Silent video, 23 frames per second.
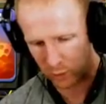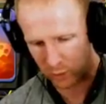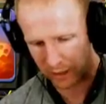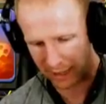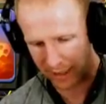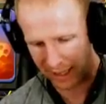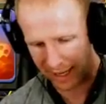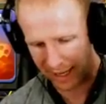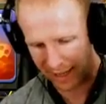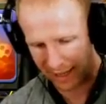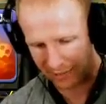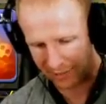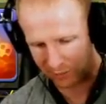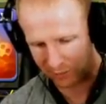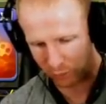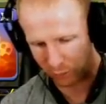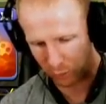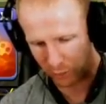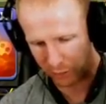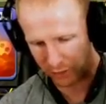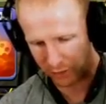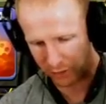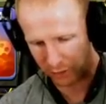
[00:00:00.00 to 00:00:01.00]
We'll get a haste
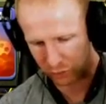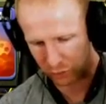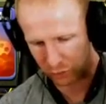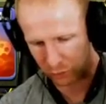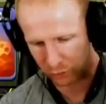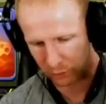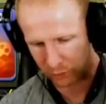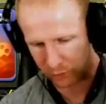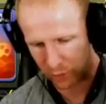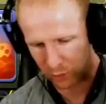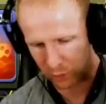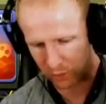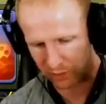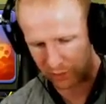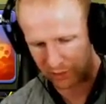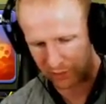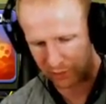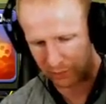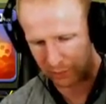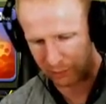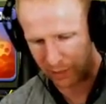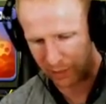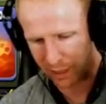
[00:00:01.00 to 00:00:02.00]
for this group going
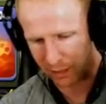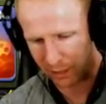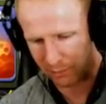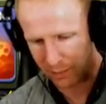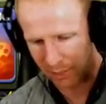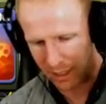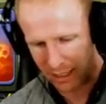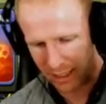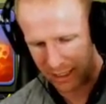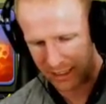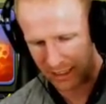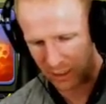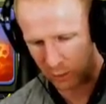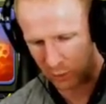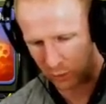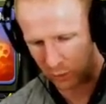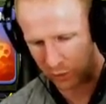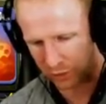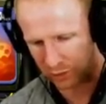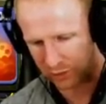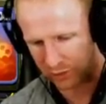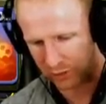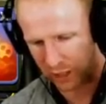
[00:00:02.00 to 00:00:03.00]
around the bottom, and then
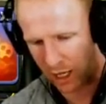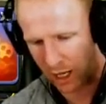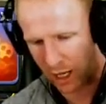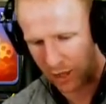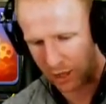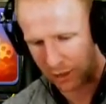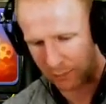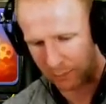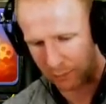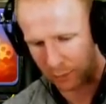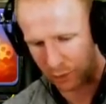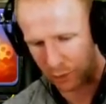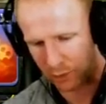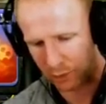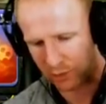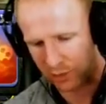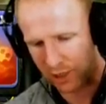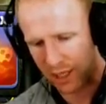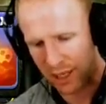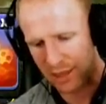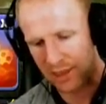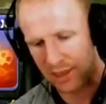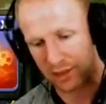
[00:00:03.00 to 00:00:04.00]
we'll use the other
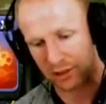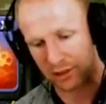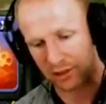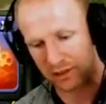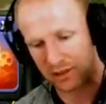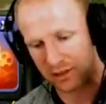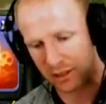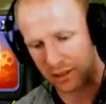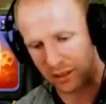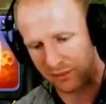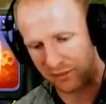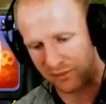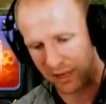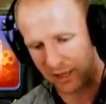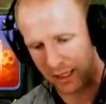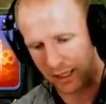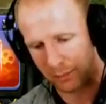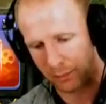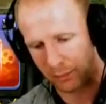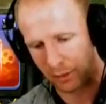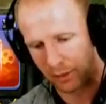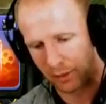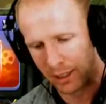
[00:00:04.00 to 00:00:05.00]
balloons that are still
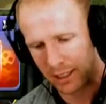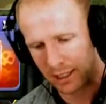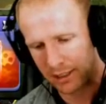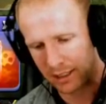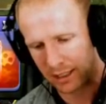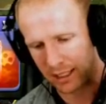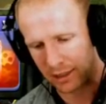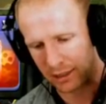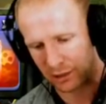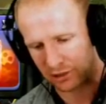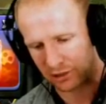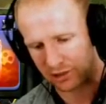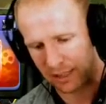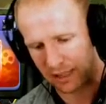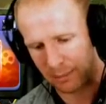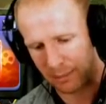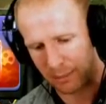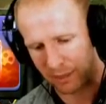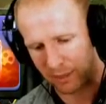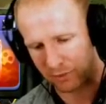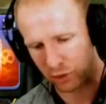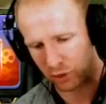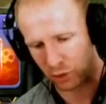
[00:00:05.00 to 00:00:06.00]
available to either
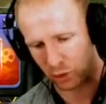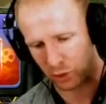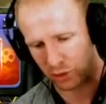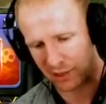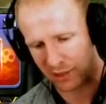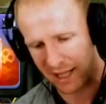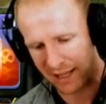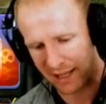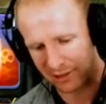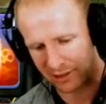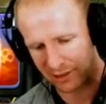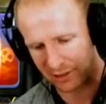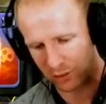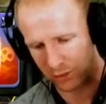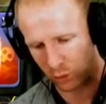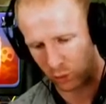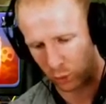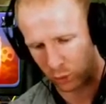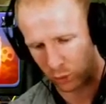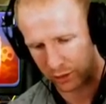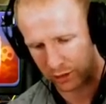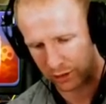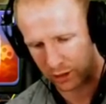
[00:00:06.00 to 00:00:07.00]
snipe off troll
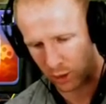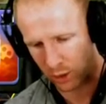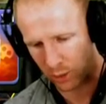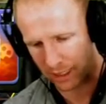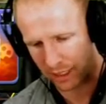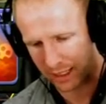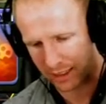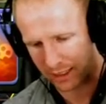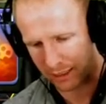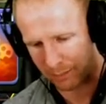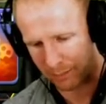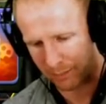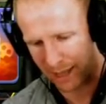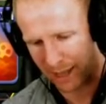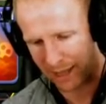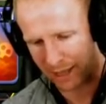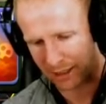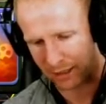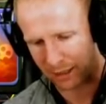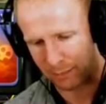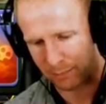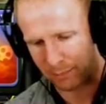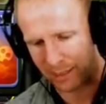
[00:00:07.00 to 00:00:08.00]
Teslas or to go into the
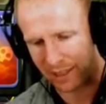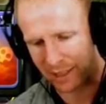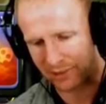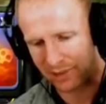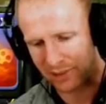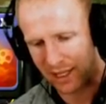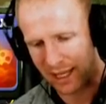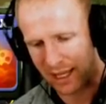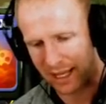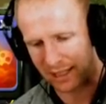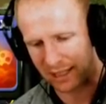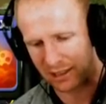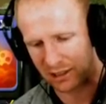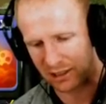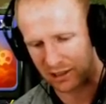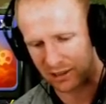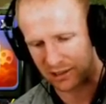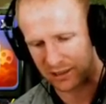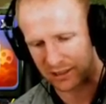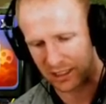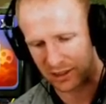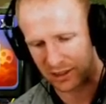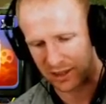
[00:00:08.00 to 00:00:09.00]
back of the base and
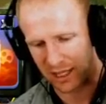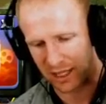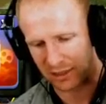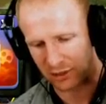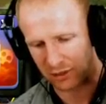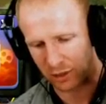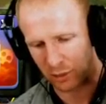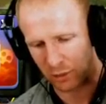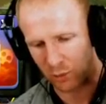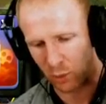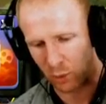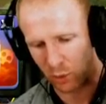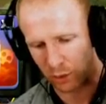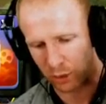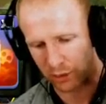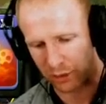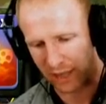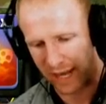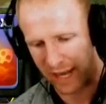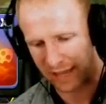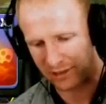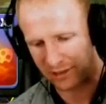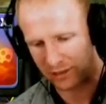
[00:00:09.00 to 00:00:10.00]
clear out that. So
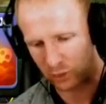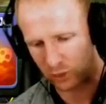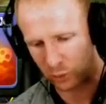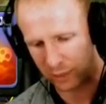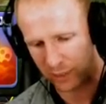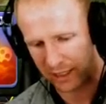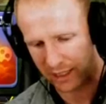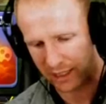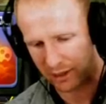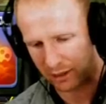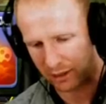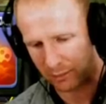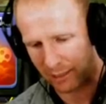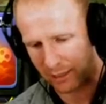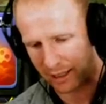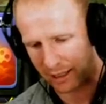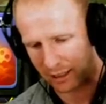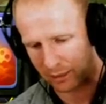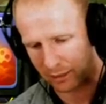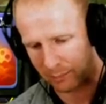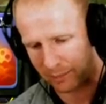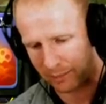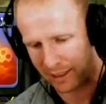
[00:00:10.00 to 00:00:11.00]
more haste as we get into the
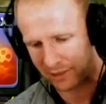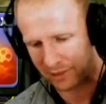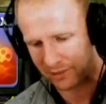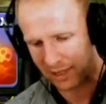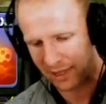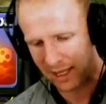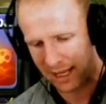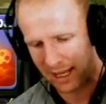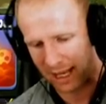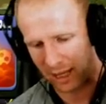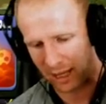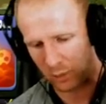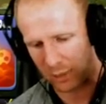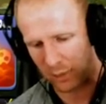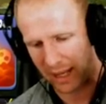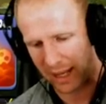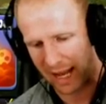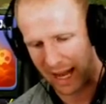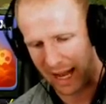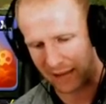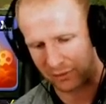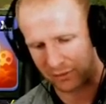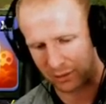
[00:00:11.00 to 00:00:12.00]
back of the base, and we
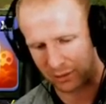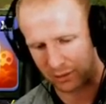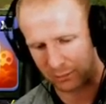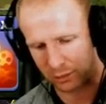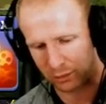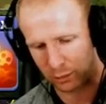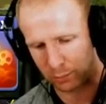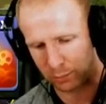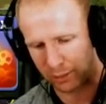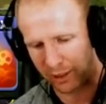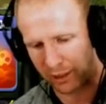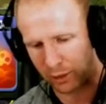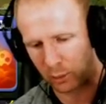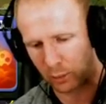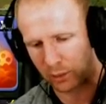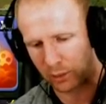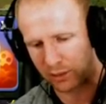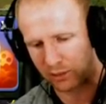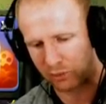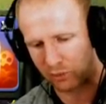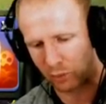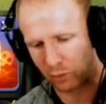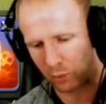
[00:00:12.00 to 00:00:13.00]
have some spare
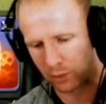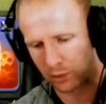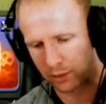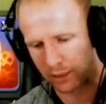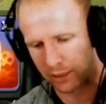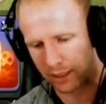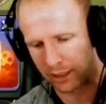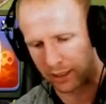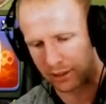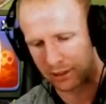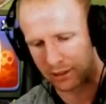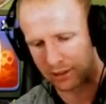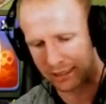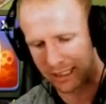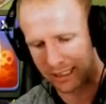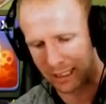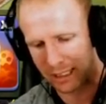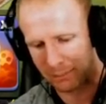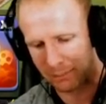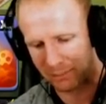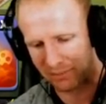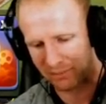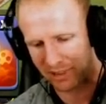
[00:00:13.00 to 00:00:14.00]
ones for
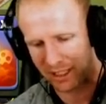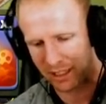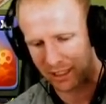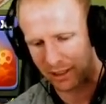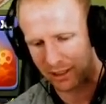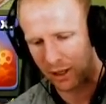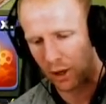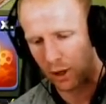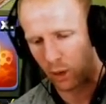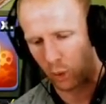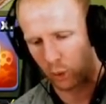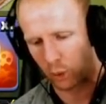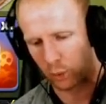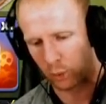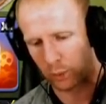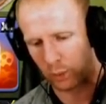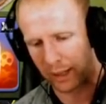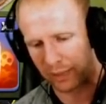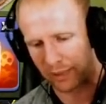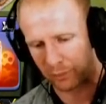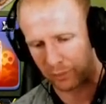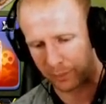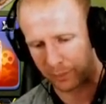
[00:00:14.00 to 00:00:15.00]
cleanup if needed, or
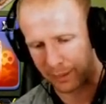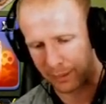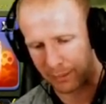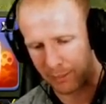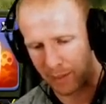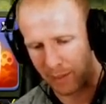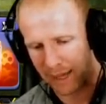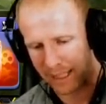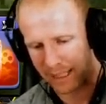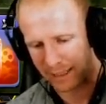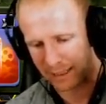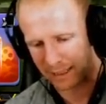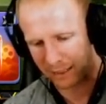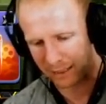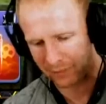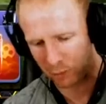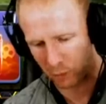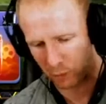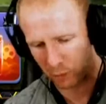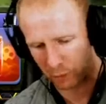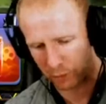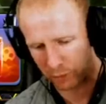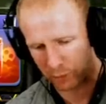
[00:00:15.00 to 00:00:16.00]
whatever we might need it
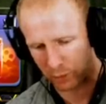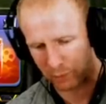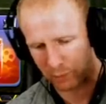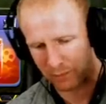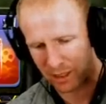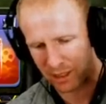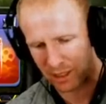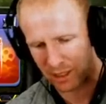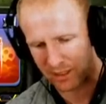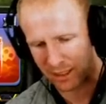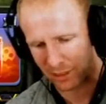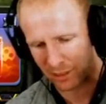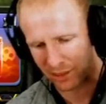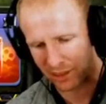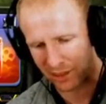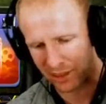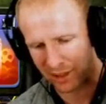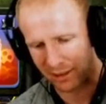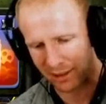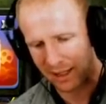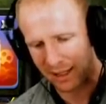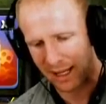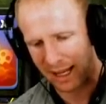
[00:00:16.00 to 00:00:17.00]
for. We'll throw a minion down
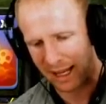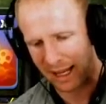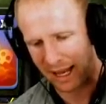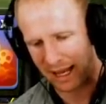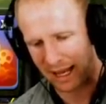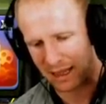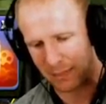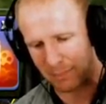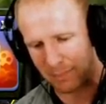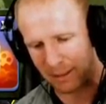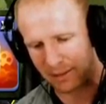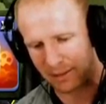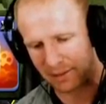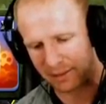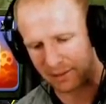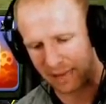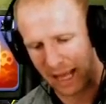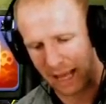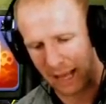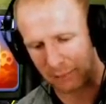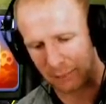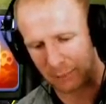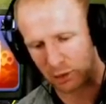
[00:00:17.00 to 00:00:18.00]
there and the base
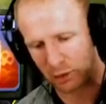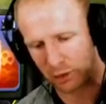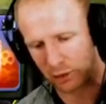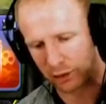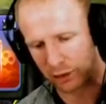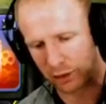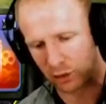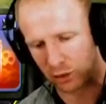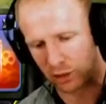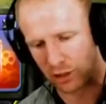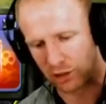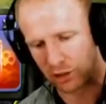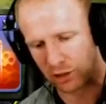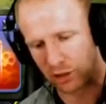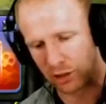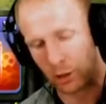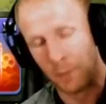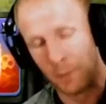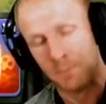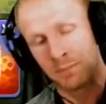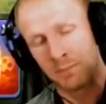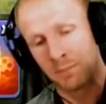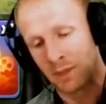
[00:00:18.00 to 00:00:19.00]
is absolutely crushed.
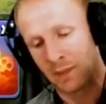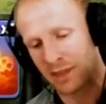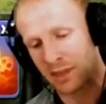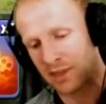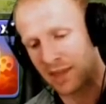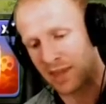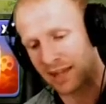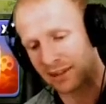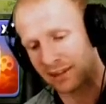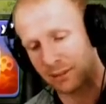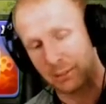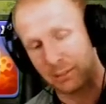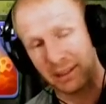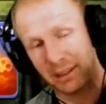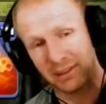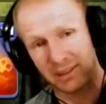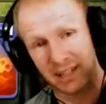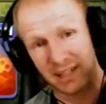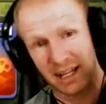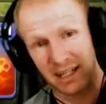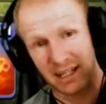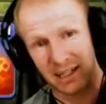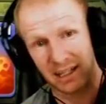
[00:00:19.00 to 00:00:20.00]
So that's the
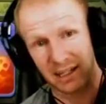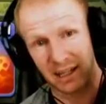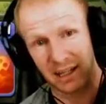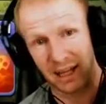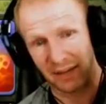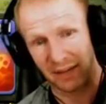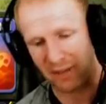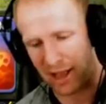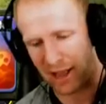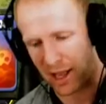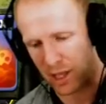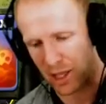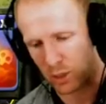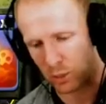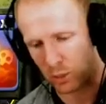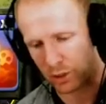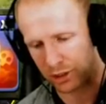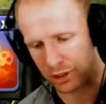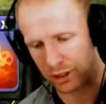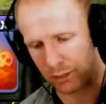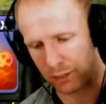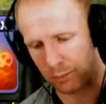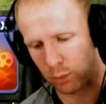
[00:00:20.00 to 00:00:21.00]
basic idea of how you
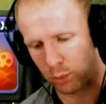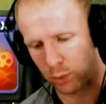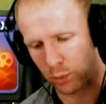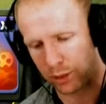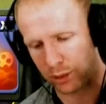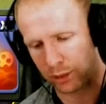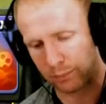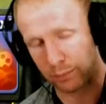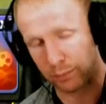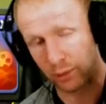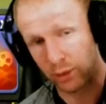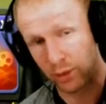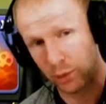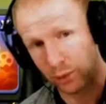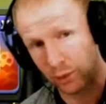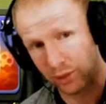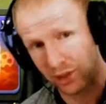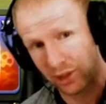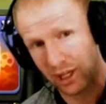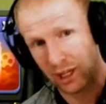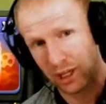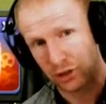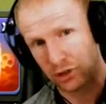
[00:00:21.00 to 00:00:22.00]
want to deploy your
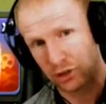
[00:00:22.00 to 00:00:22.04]
balloons.